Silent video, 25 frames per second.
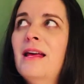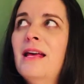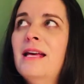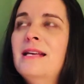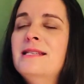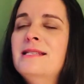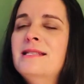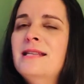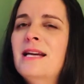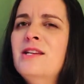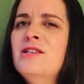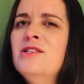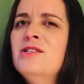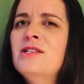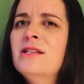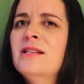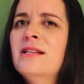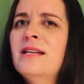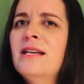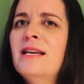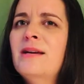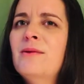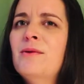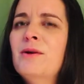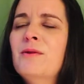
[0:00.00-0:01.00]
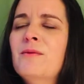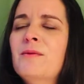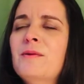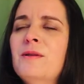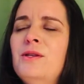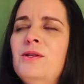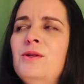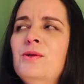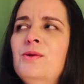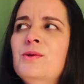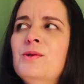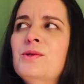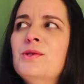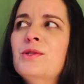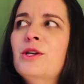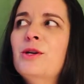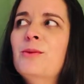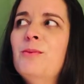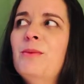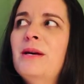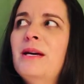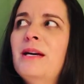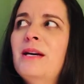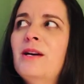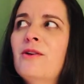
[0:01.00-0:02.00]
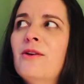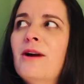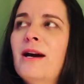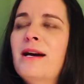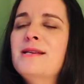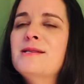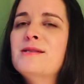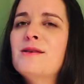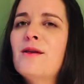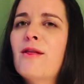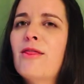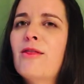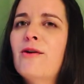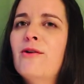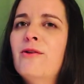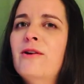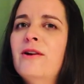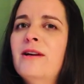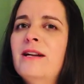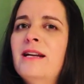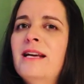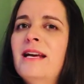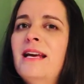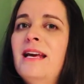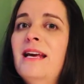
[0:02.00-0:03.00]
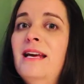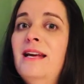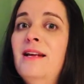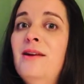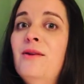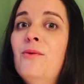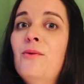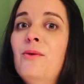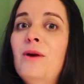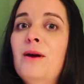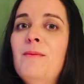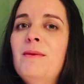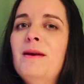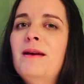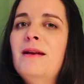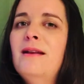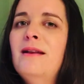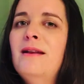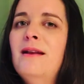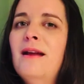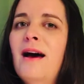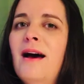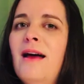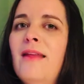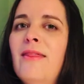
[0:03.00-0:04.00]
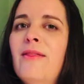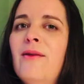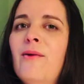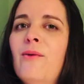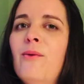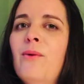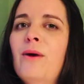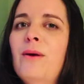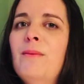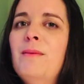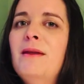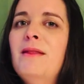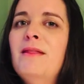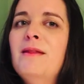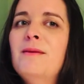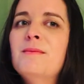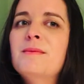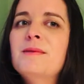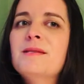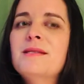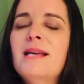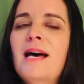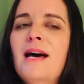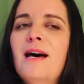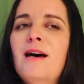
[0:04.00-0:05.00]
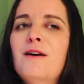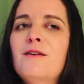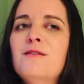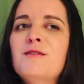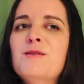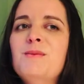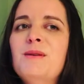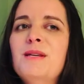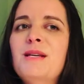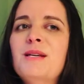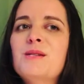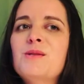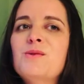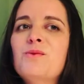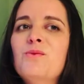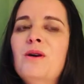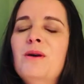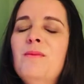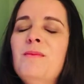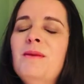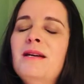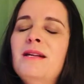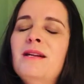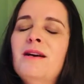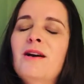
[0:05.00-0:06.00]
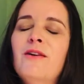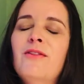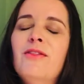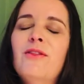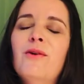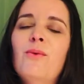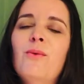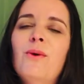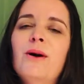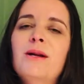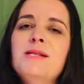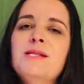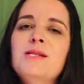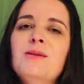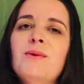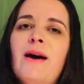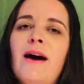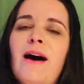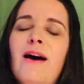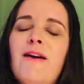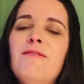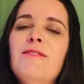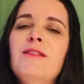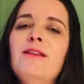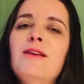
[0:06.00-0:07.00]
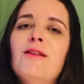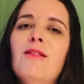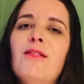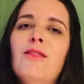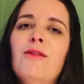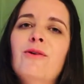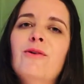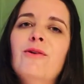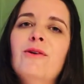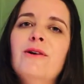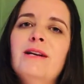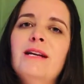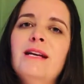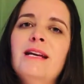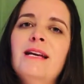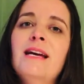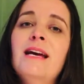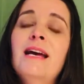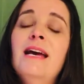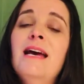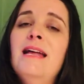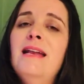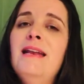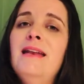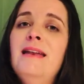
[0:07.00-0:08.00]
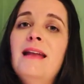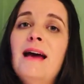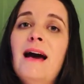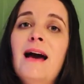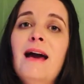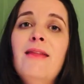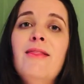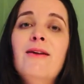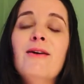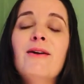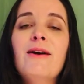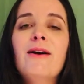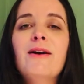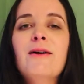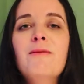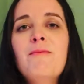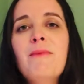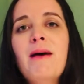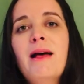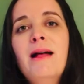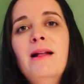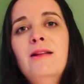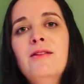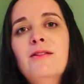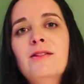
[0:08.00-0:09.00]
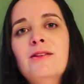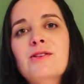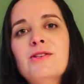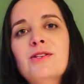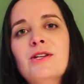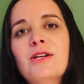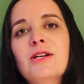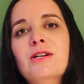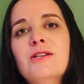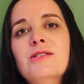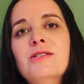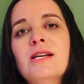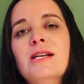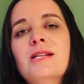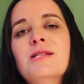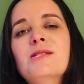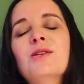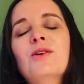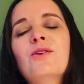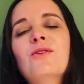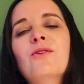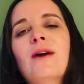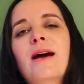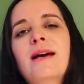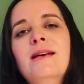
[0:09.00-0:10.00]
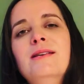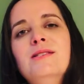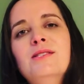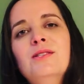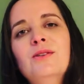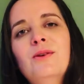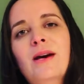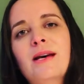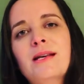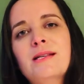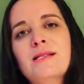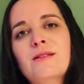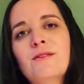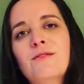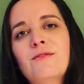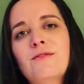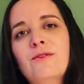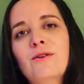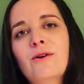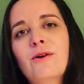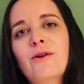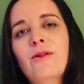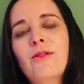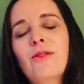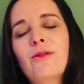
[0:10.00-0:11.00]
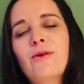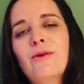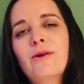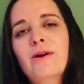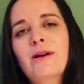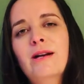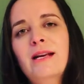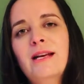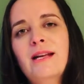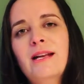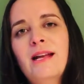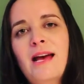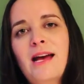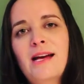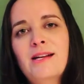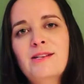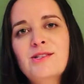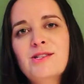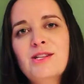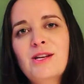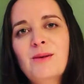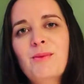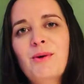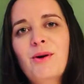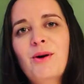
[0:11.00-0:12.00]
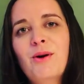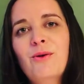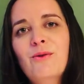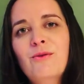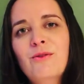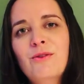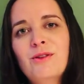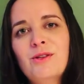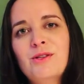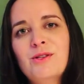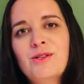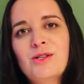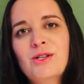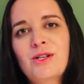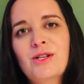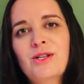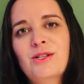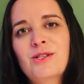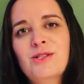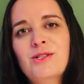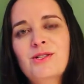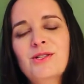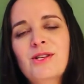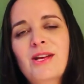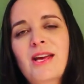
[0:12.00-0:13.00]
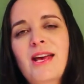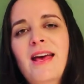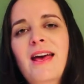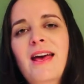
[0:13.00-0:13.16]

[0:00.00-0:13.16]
essentially we're usurping Christ's authority in women, not the women themselves, because women aren't the ones who have the authority. Neither are men in the church. It's Christ who has the full authority and headship over the church.